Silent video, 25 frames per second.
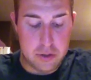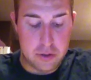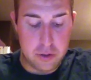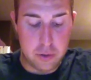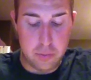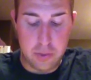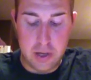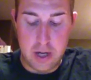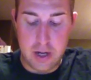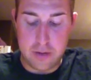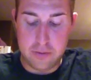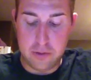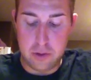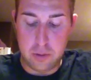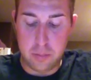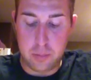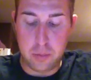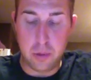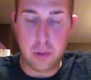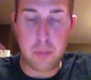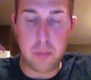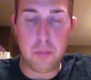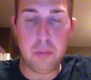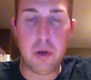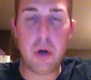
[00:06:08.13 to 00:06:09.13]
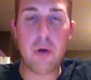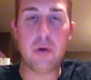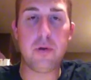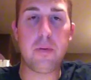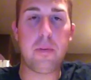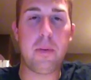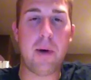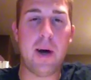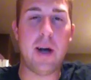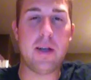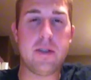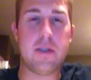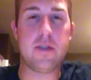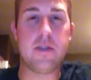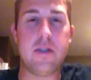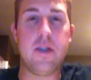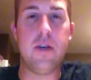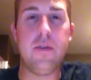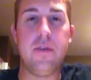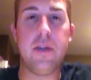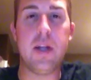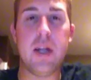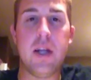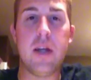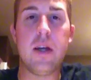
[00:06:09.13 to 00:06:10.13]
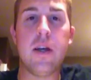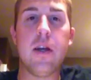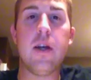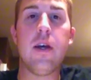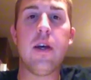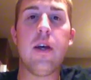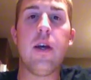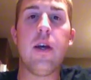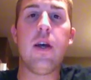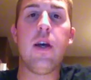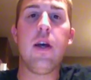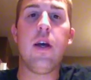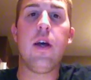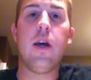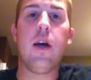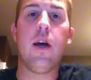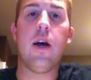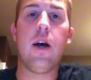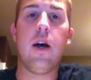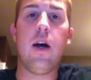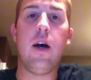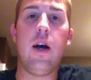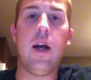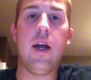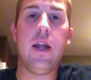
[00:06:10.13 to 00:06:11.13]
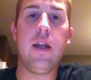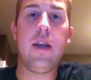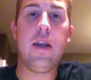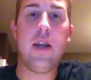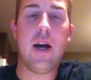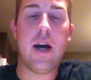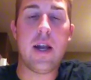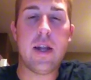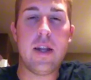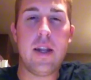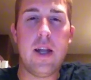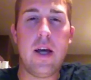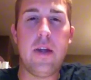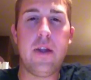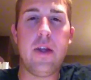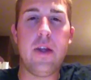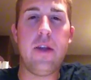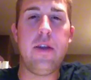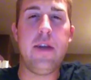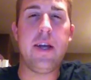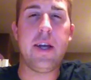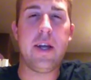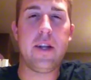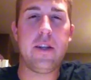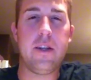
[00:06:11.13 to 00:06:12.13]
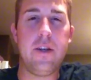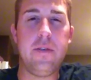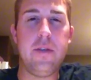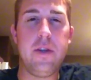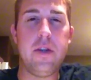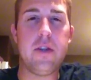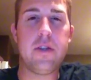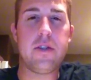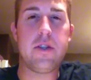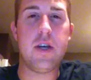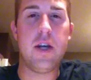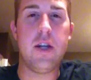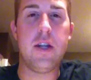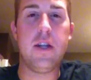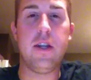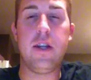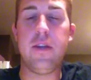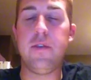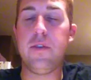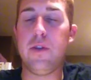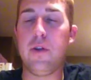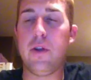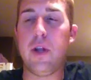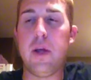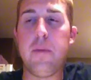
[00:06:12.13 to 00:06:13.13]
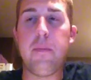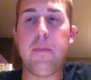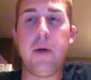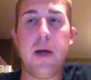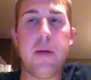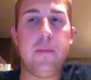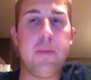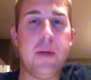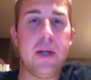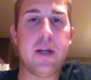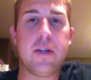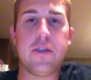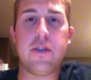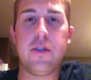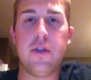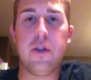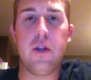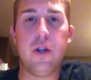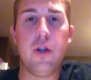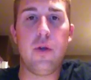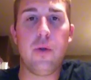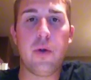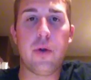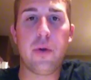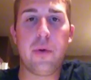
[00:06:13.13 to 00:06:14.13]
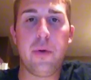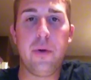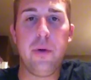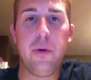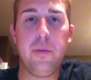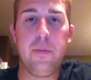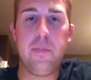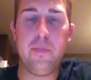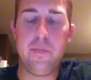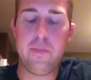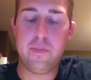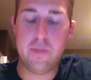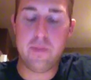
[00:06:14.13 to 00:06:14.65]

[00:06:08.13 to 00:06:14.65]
So we have to promote positivity and not allow that negativity to set in, even though they might be continuing a lower group,